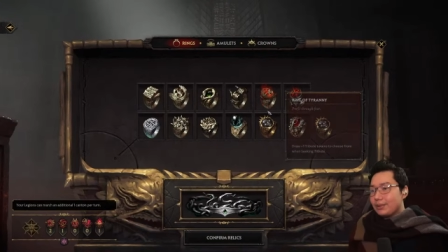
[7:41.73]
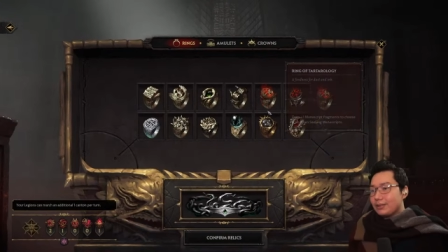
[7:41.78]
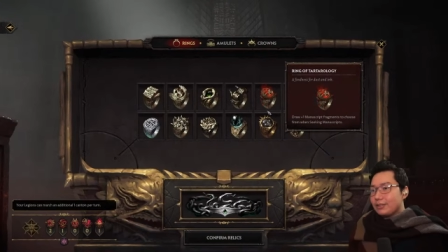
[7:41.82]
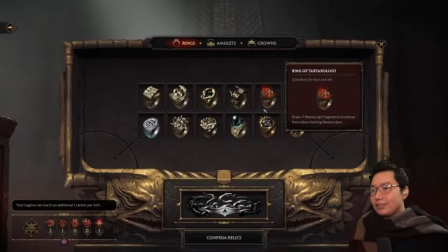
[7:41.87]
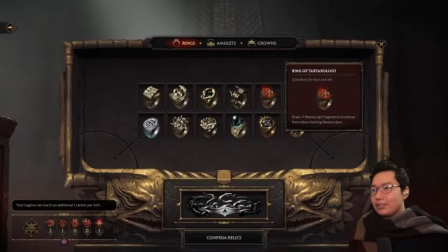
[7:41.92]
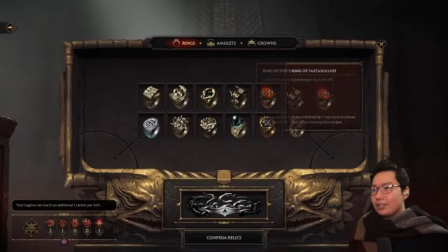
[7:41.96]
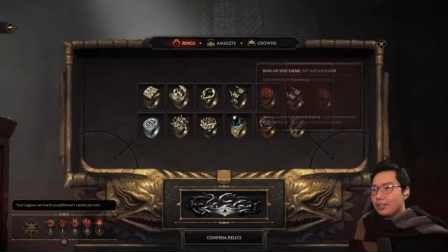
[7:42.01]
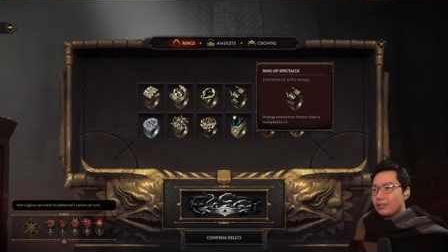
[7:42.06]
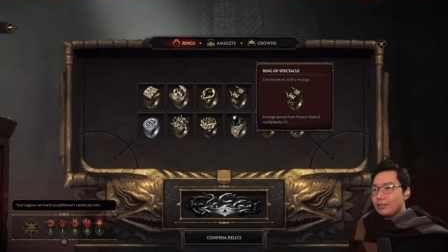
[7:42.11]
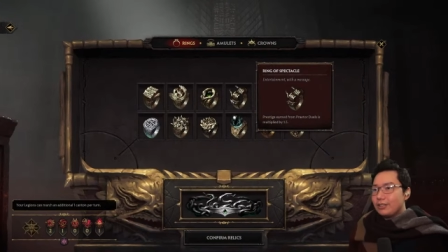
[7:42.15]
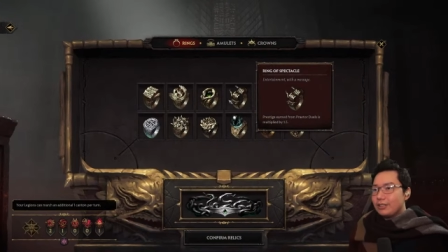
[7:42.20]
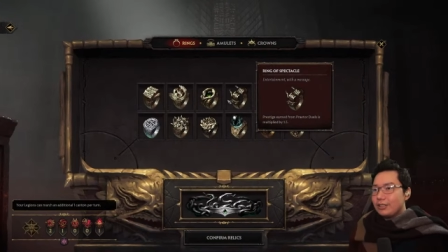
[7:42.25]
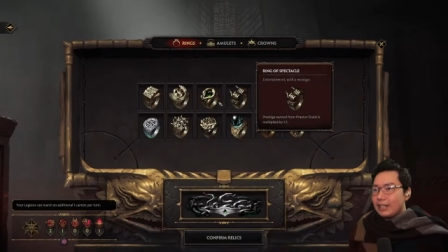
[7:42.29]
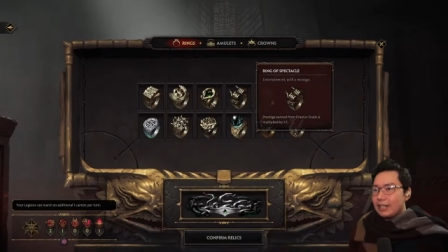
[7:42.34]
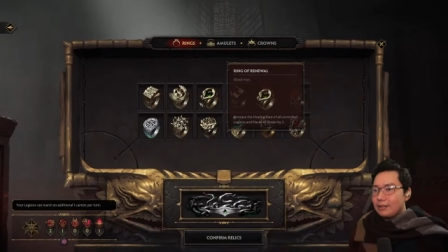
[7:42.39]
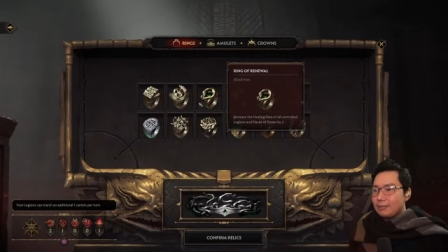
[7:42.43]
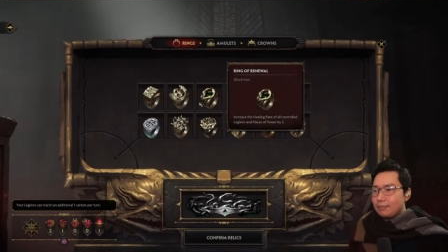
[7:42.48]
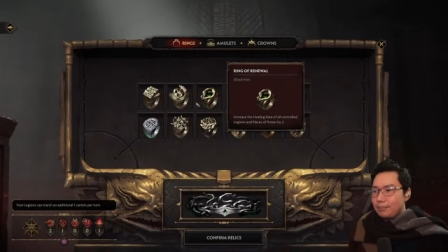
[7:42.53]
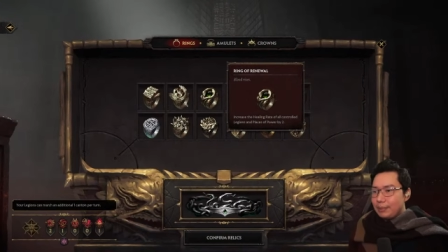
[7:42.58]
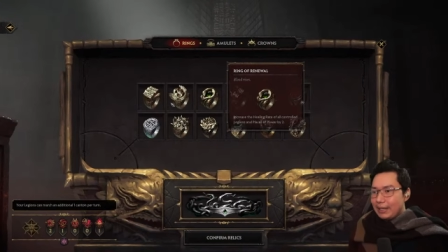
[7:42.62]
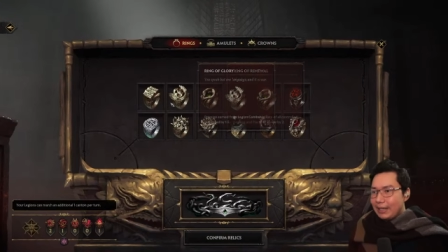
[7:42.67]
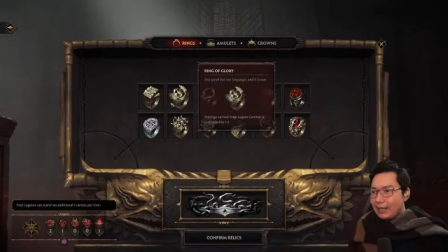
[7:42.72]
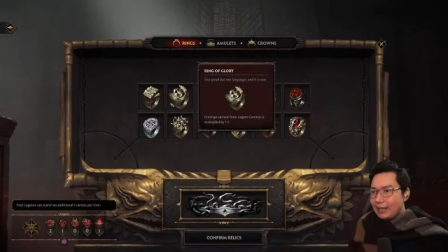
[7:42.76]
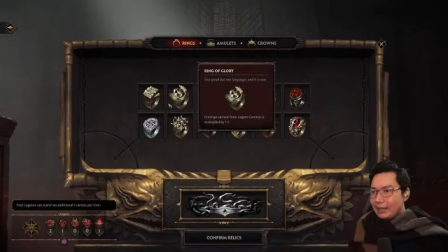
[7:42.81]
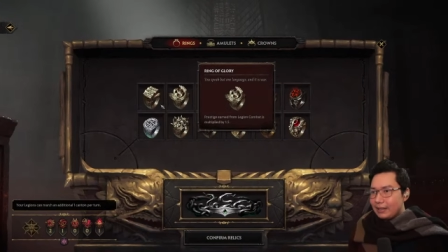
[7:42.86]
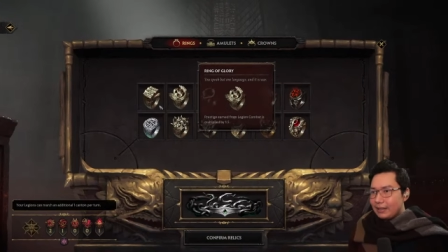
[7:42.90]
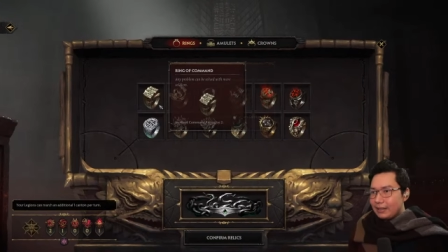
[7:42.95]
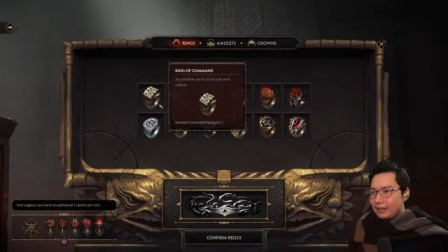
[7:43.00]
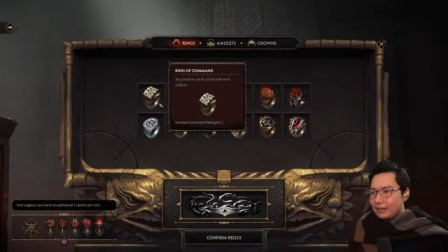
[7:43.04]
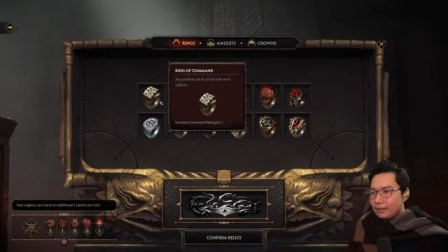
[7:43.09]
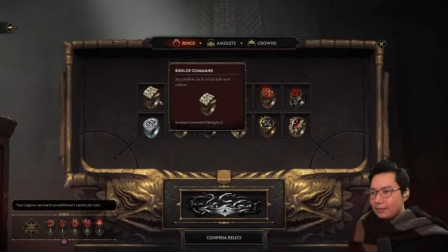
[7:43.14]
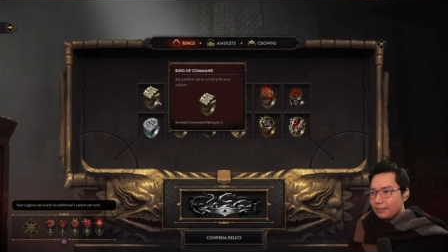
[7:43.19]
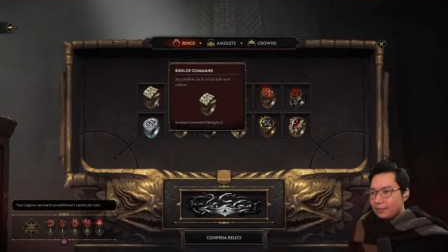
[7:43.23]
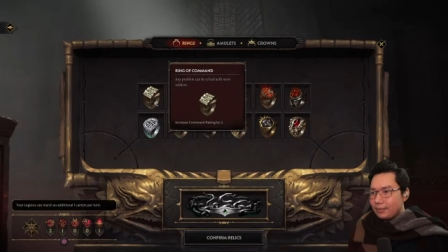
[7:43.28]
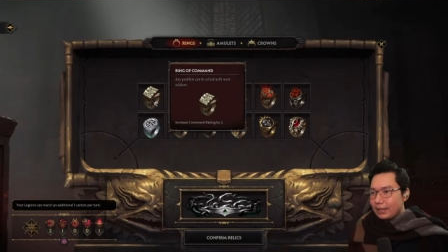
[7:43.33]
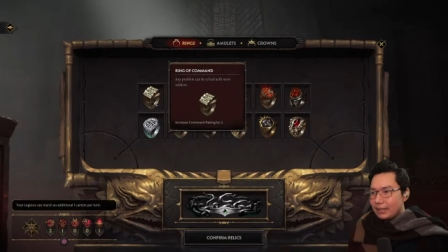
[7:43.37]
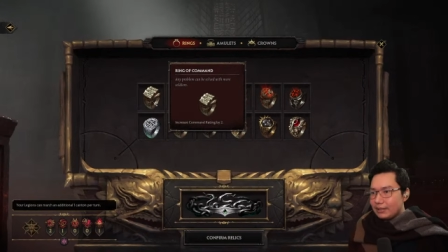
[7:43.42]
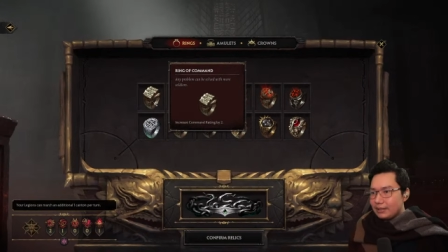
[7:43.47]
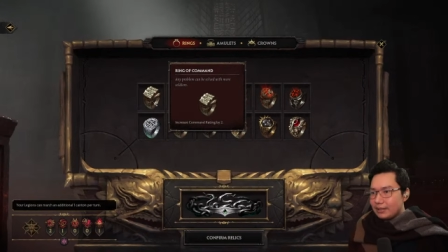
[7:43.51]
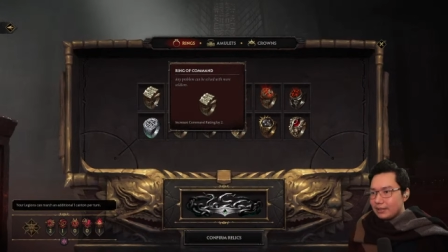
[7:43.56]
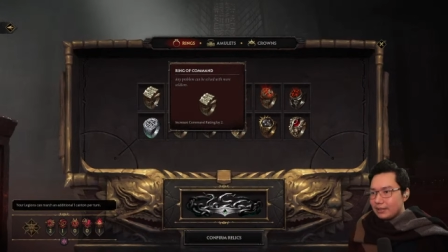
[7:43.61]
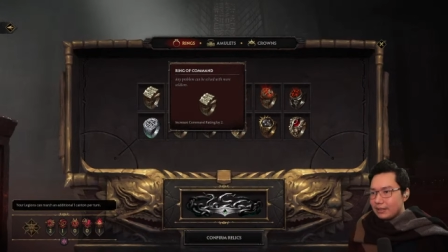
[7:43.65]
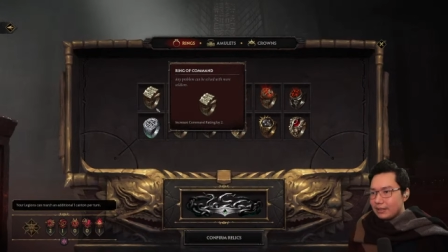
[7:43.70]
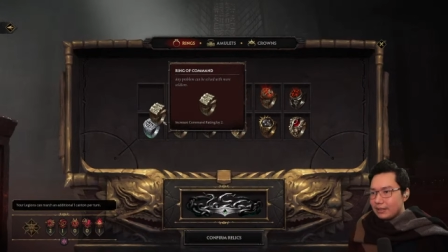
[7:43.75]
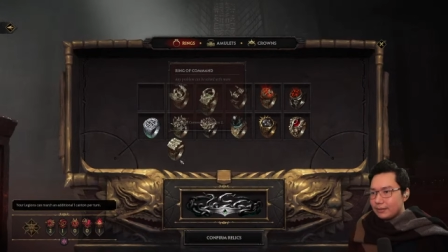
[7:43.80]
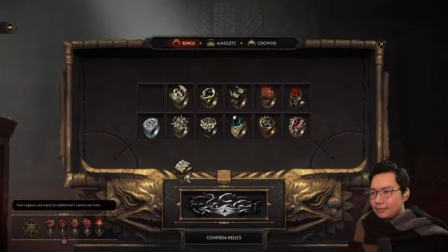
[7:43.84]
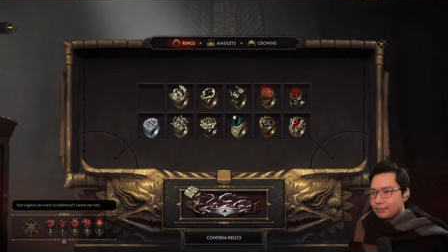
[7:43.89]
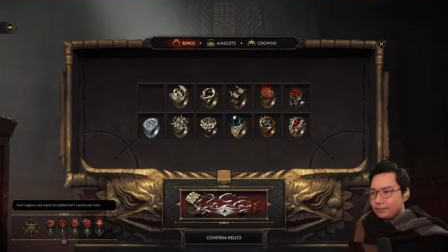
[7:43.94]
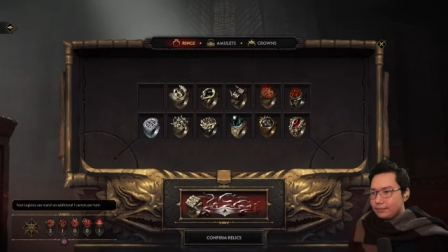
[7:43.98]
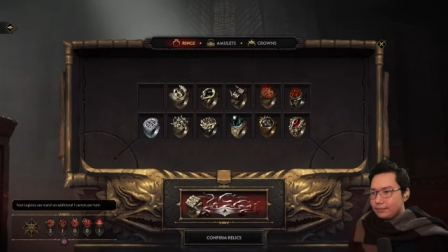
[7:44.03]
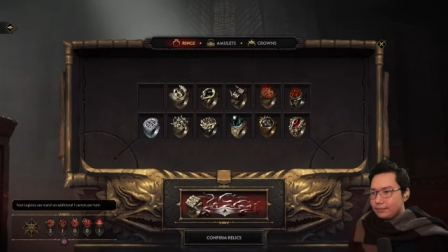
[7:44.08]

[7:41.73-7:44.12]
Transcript: So you can pick, basically,